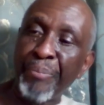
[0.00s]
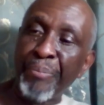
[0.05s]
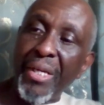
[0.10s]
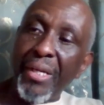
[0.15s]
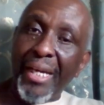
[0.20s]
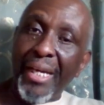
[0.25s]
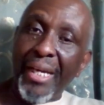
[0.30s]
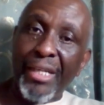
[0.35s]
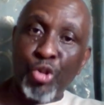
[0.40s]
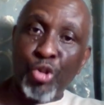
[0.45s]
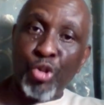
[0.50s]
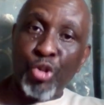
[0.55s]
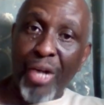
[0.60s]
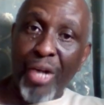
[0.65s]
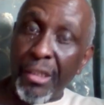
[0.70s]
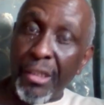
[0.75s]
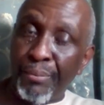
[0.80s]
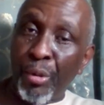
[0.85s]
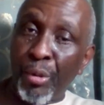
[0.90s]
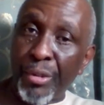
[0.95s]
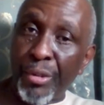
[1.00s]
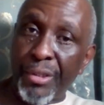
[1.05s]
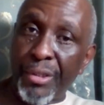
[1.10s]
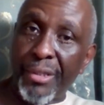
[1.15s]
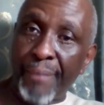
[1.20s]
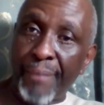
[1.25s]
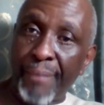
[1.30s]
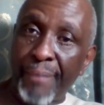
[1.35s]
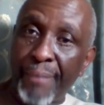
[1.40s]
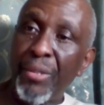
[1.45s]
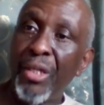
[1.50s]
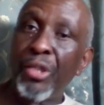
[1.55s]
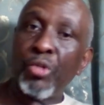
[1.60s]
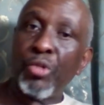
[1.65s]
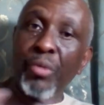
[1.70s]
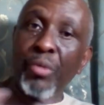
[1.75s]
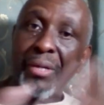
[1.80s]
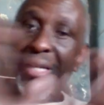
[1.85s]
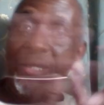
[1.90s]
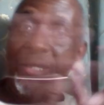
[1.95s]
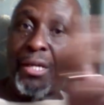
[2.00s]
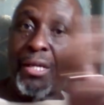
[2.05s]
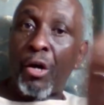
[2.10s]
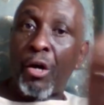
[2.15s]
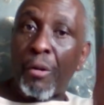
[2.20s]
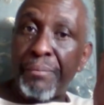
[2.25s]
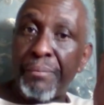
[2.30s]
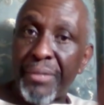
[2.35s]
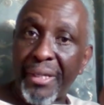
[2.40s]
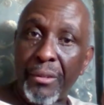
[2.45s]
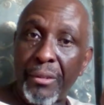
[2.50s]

It transports them to another object,